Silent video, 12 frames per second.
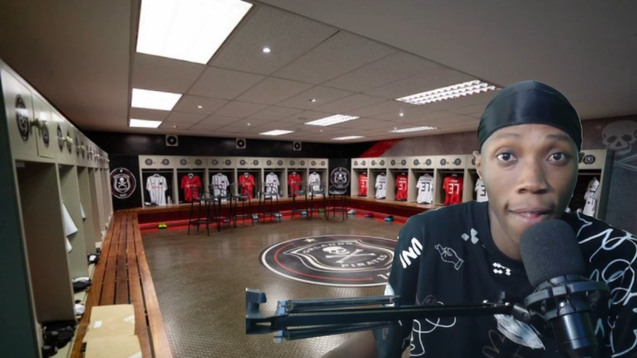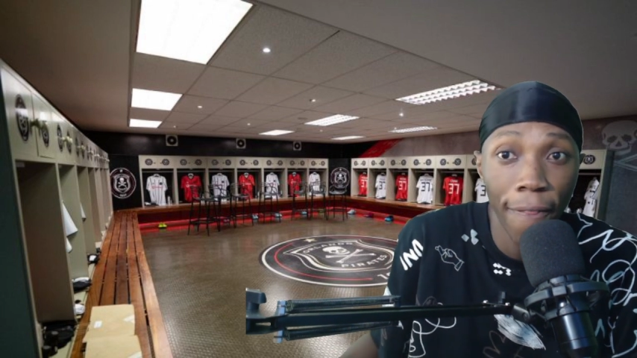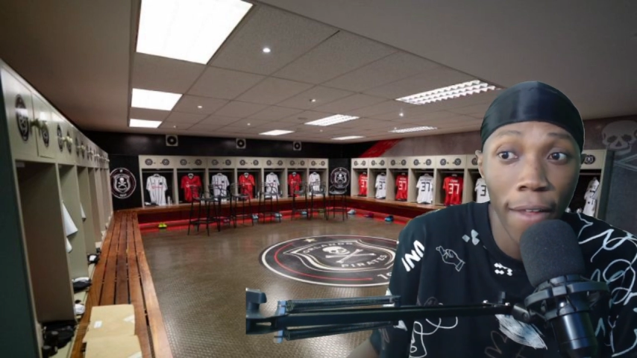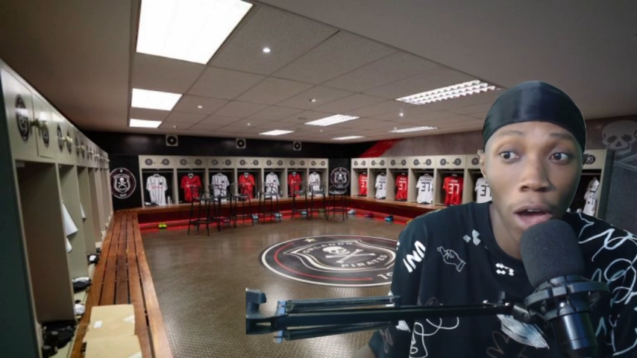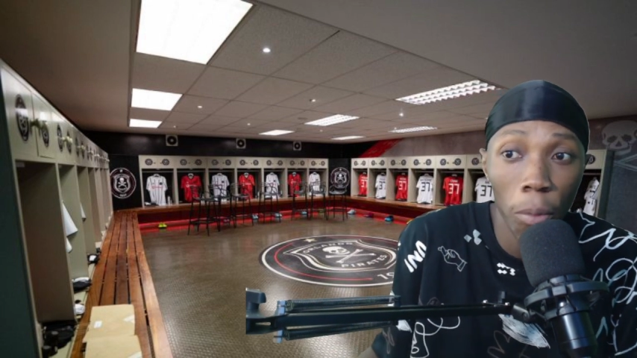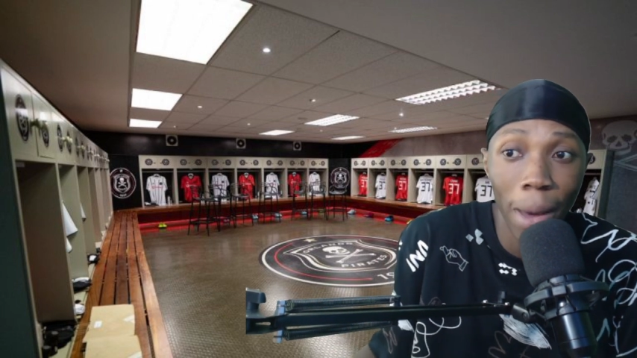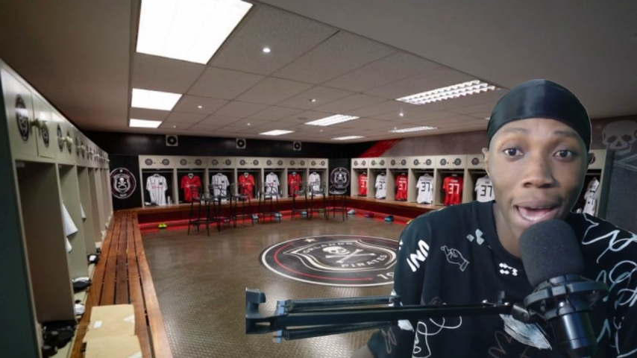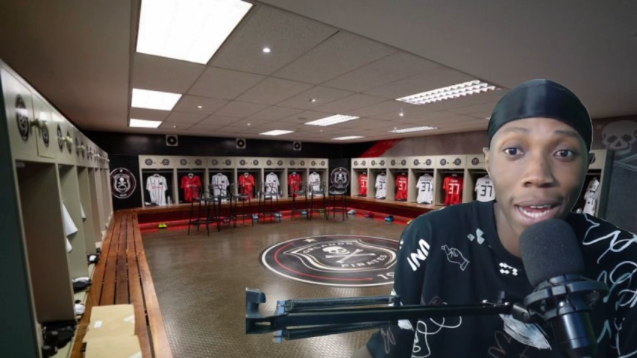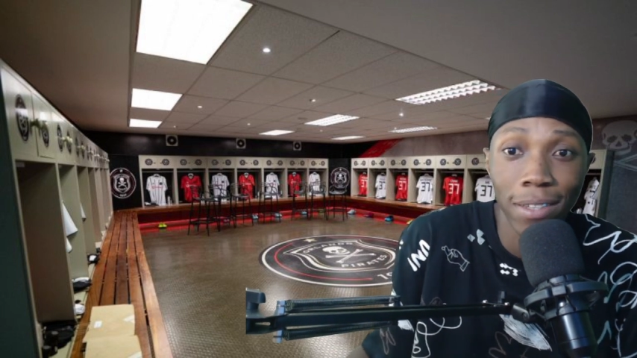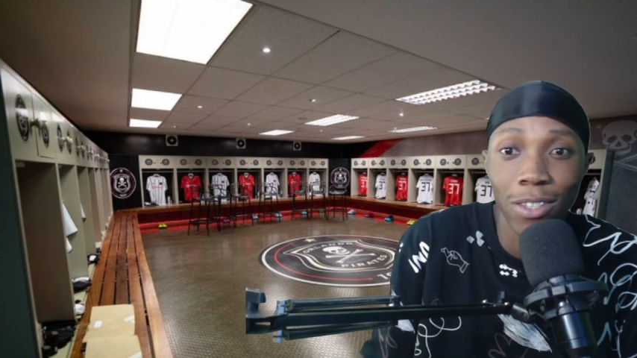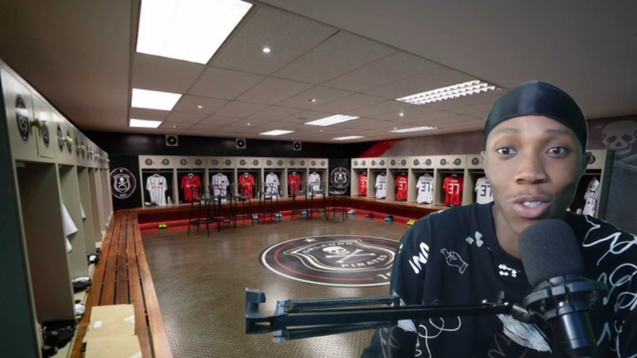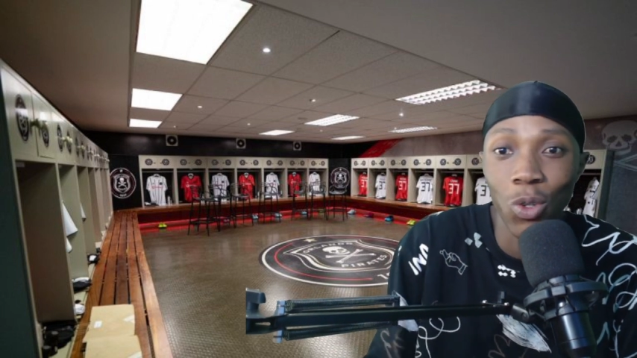Now
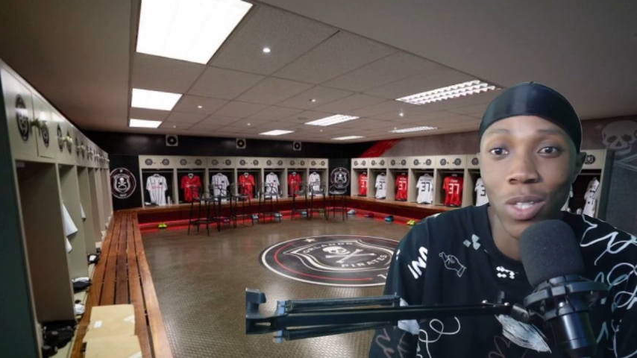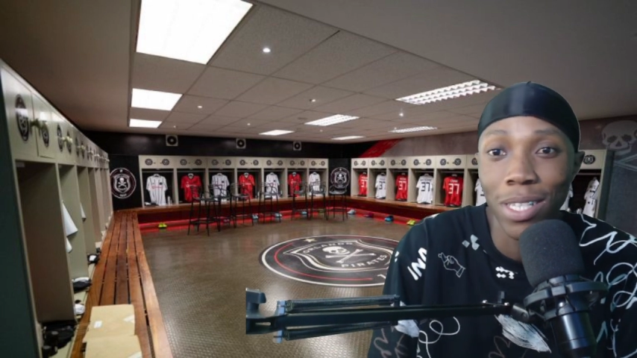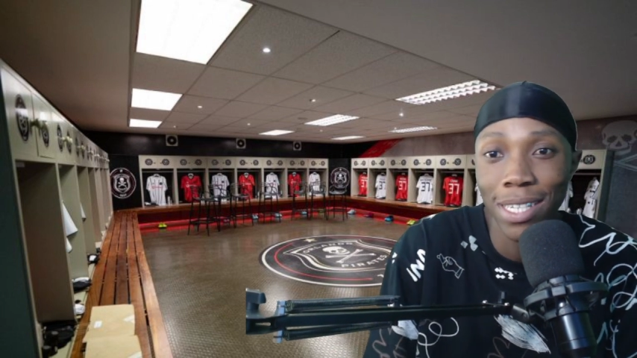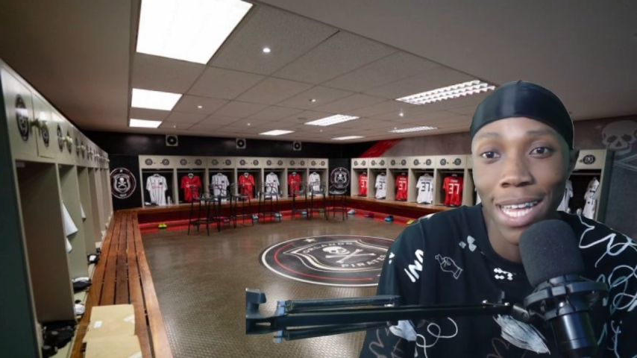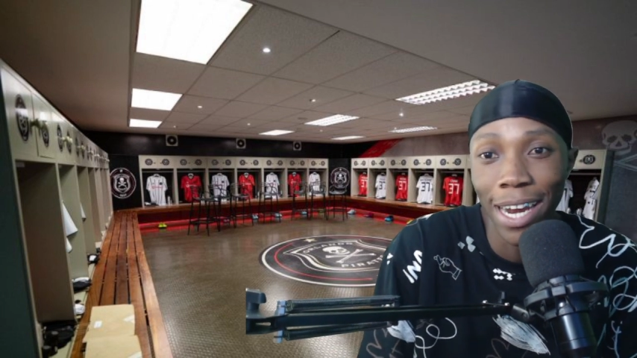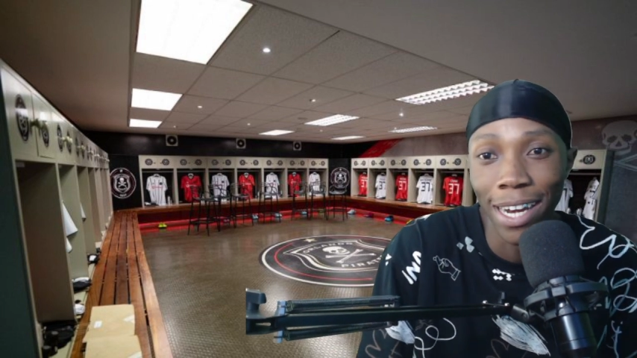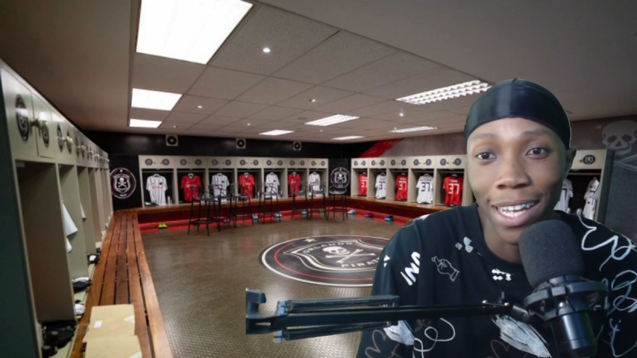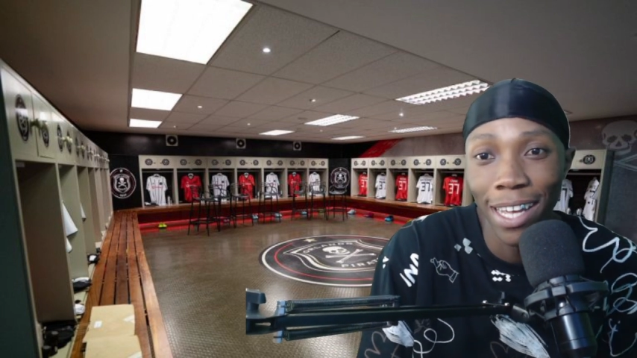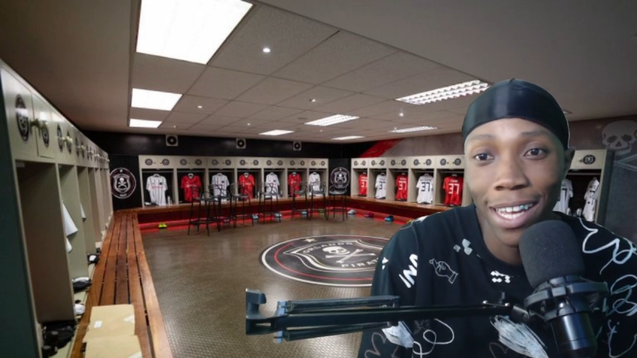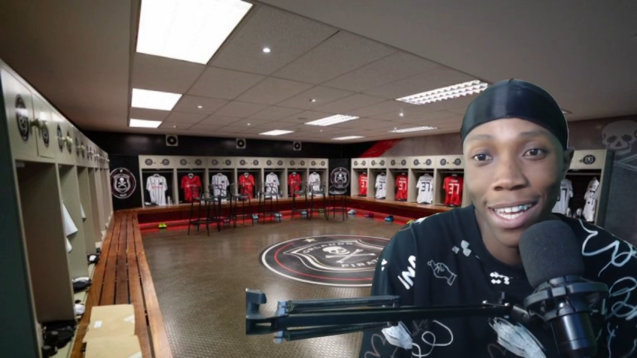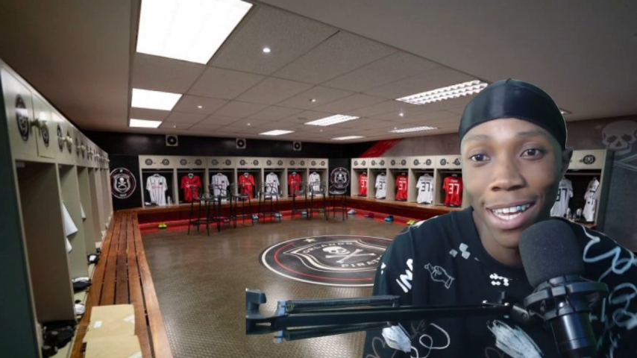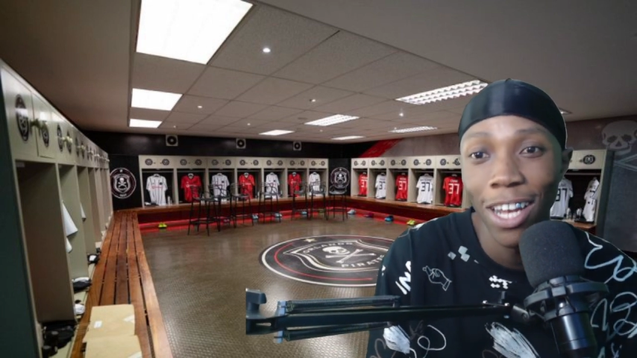Pirates is considering
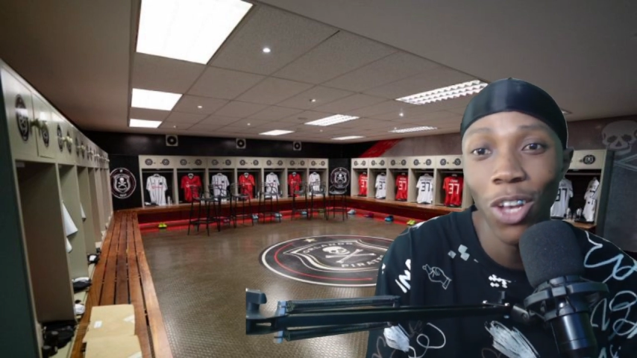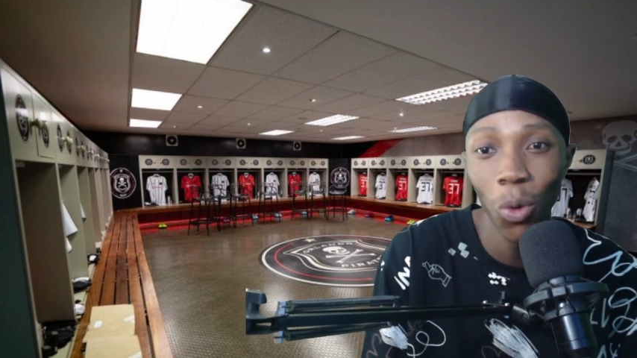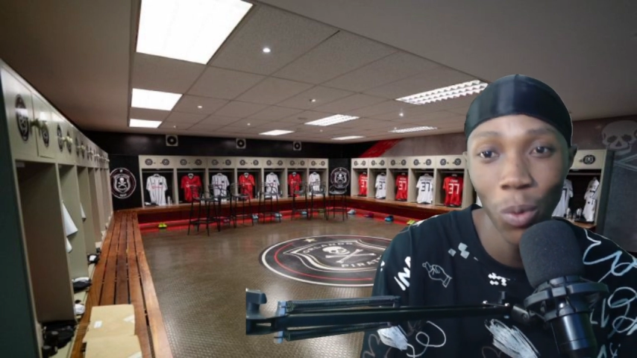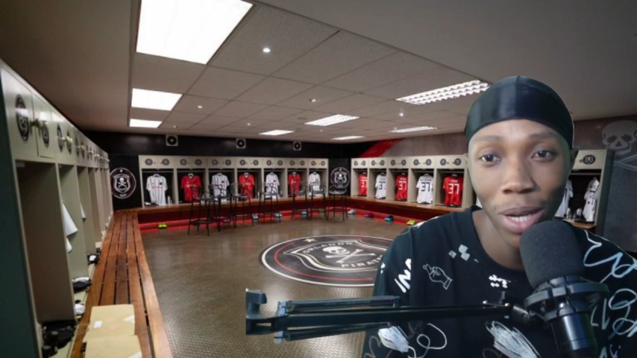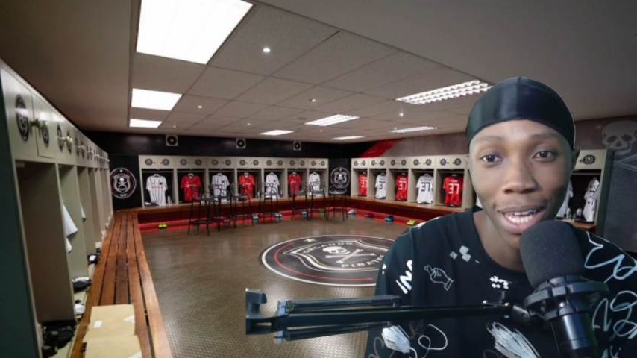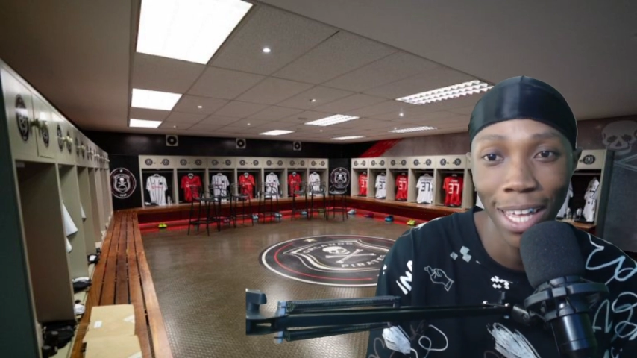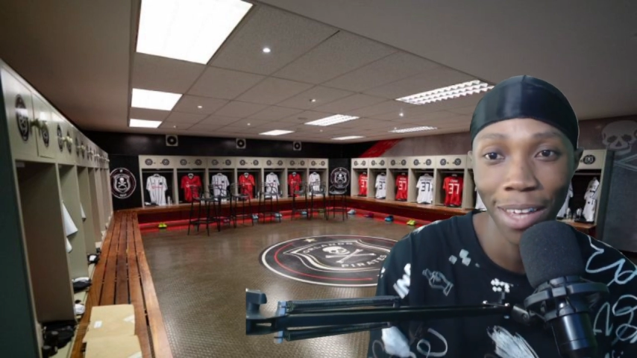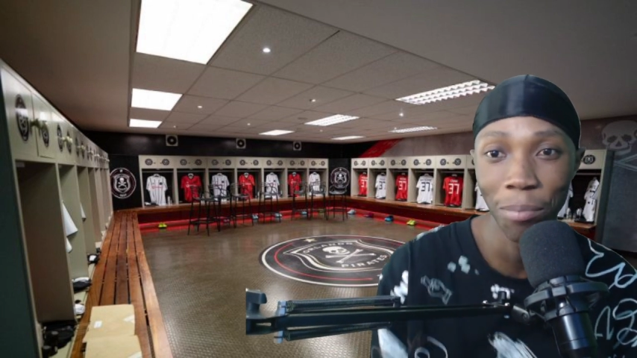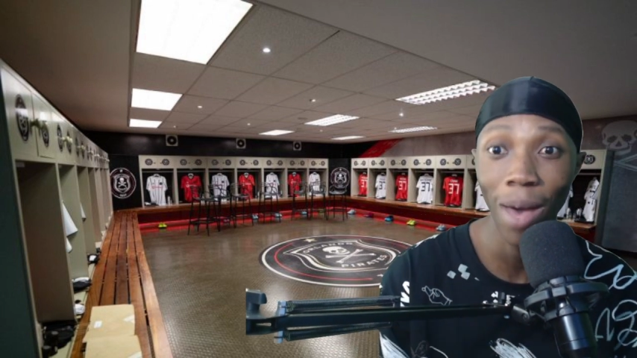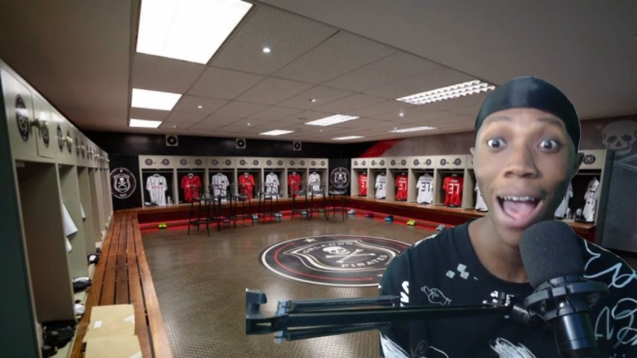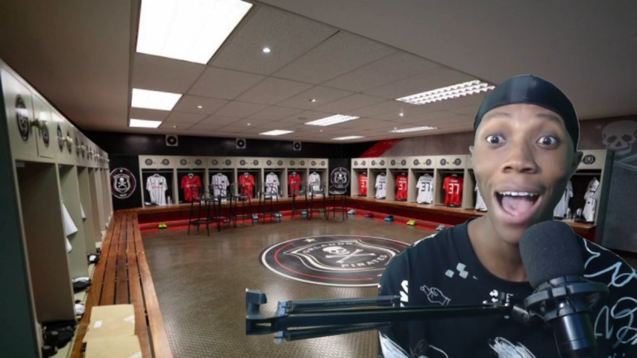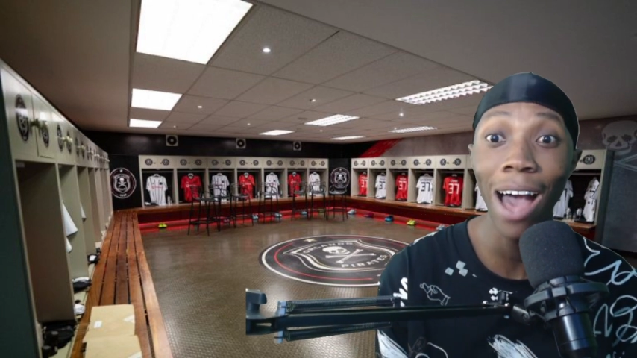loaning him
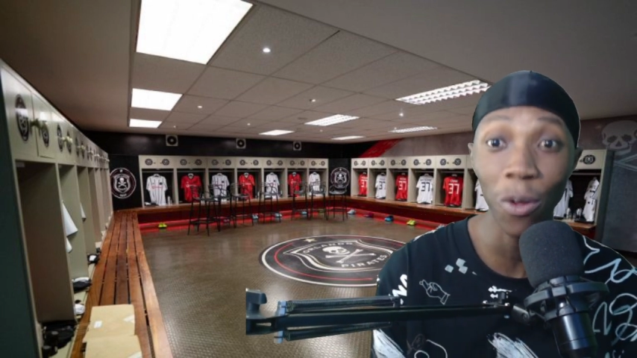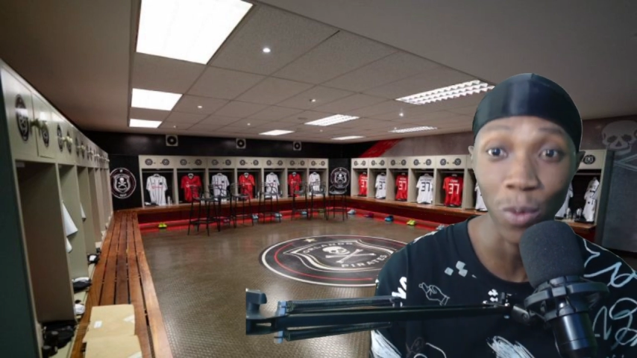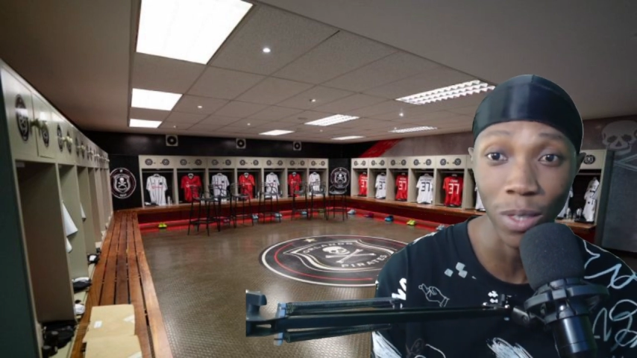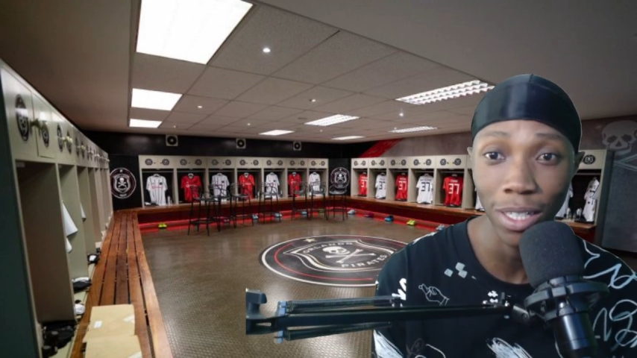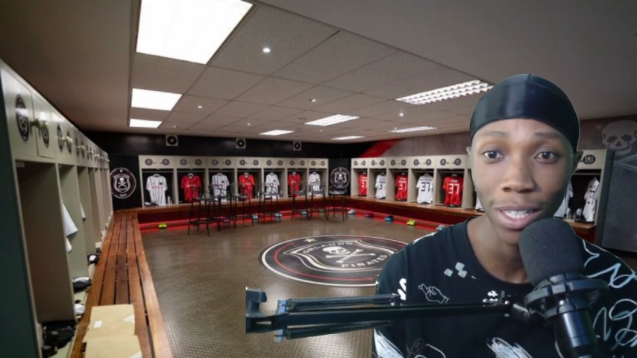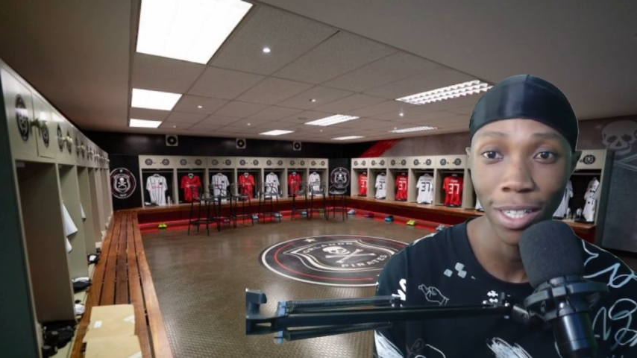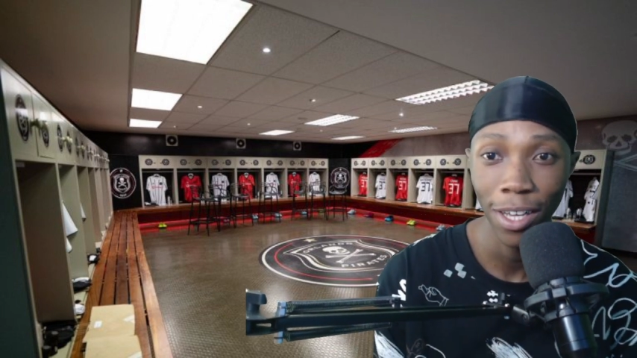out